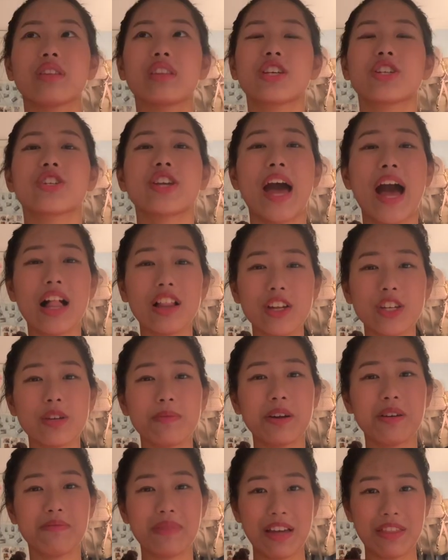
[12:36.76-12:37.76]
The challenge
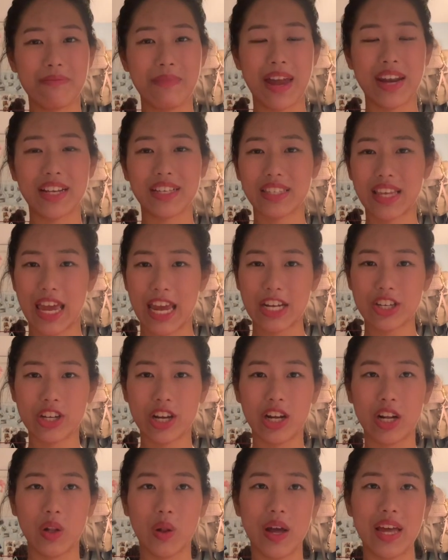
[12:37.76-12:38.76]
about mathematics
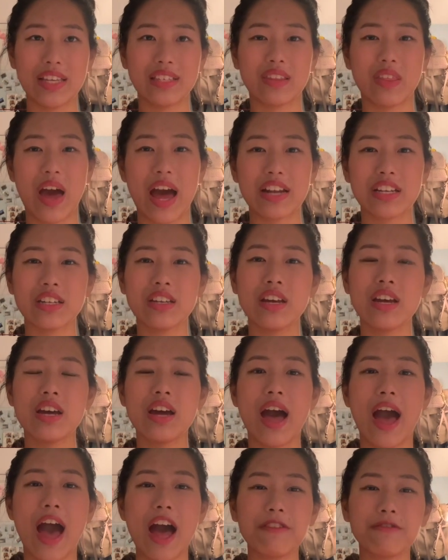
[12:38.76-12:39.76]
HL is that
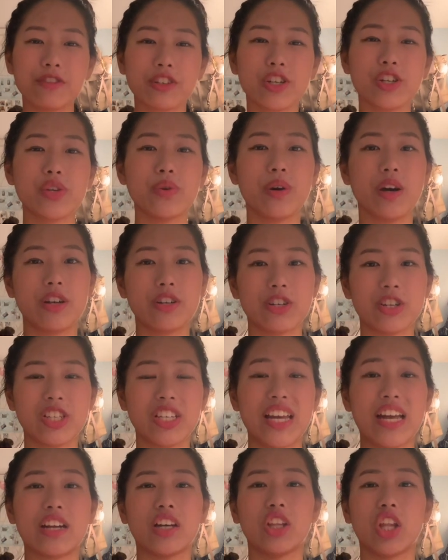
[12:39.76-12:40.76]
after you
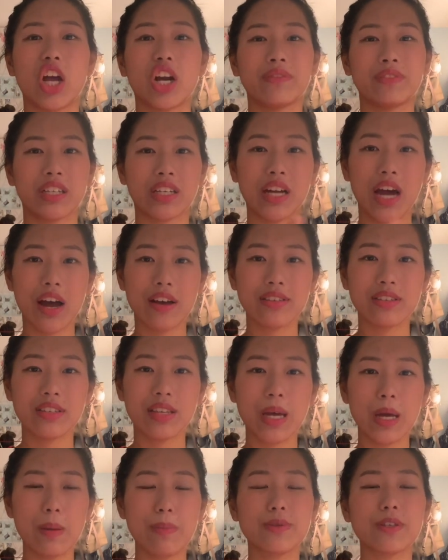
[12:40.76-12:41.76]
understand a lot of the
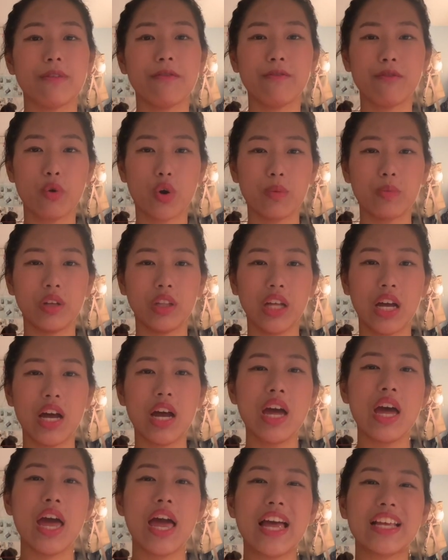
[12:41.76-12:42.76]
concepts and formula,
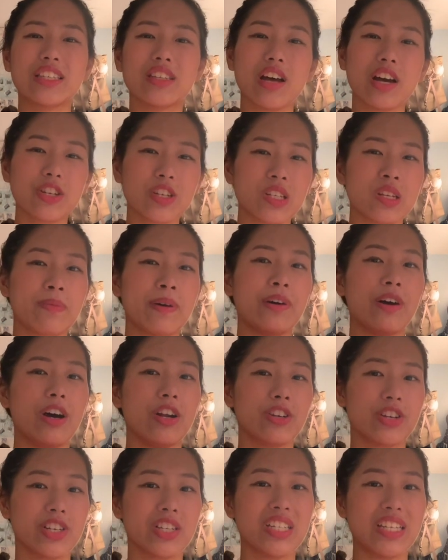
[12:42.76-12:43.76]
it's not just about
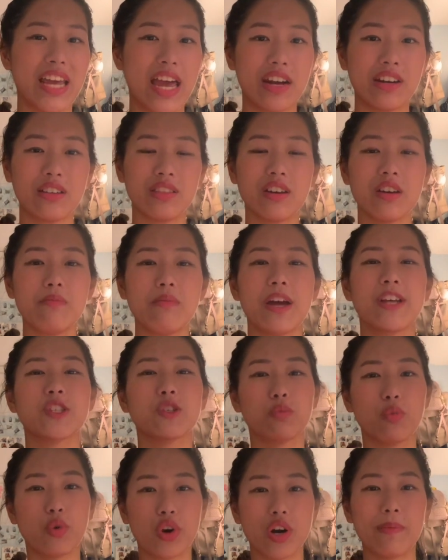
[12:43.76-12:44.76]
understanding them, it's
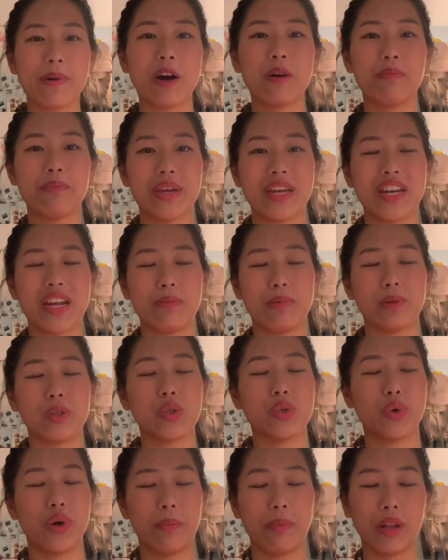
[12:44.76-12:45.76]
more about being able
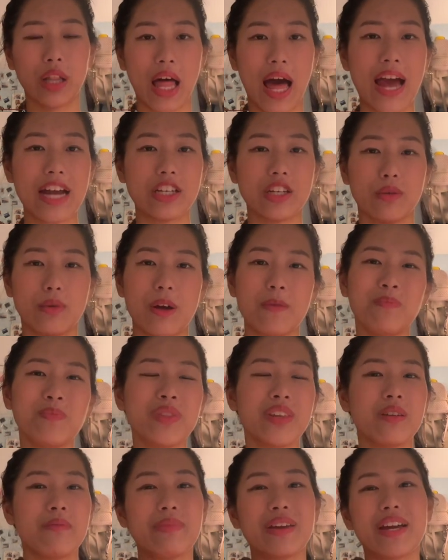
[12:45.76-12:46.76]
to apply to it.
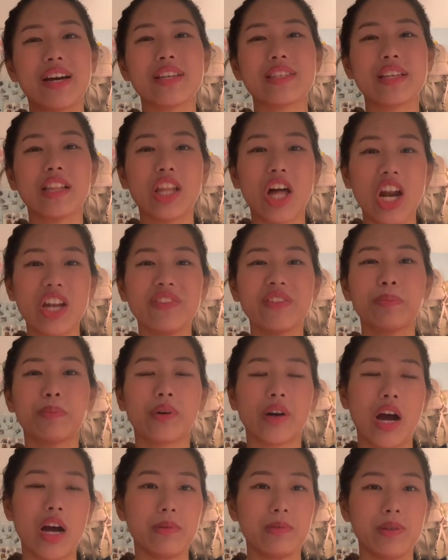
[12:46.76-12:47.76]
Because a lot of the
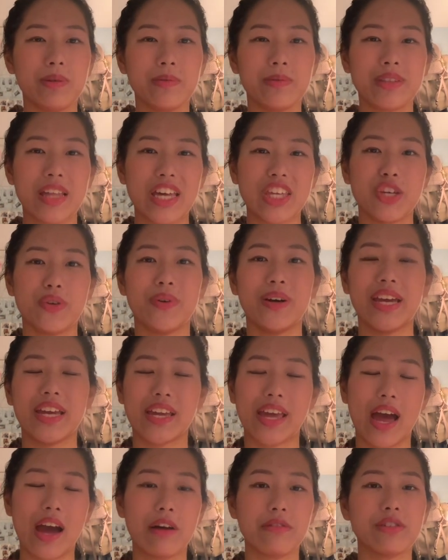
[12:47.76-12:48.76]
problems that you will
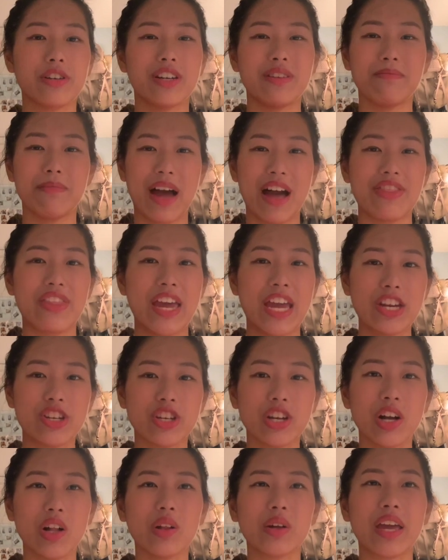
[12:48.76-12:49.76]
encounter in Math
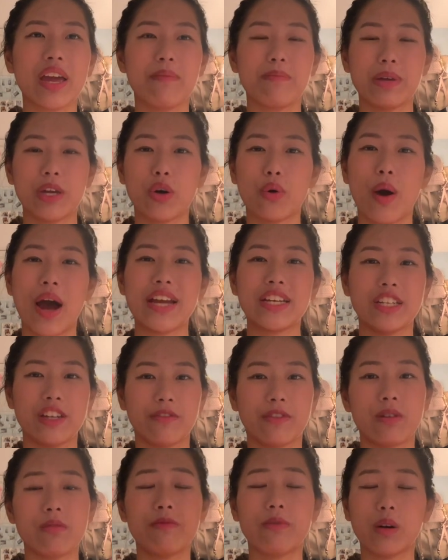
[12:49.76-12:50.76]
HL can be quite
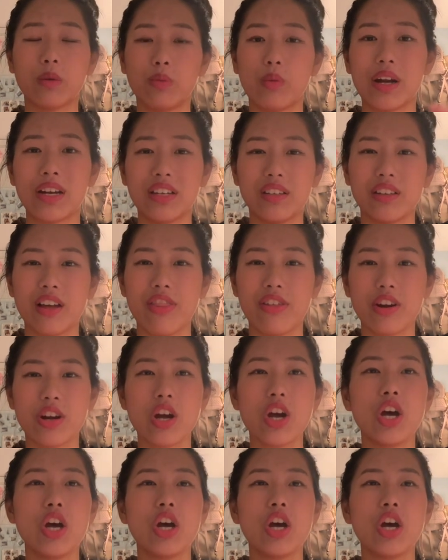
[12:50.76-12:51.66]
different from one another,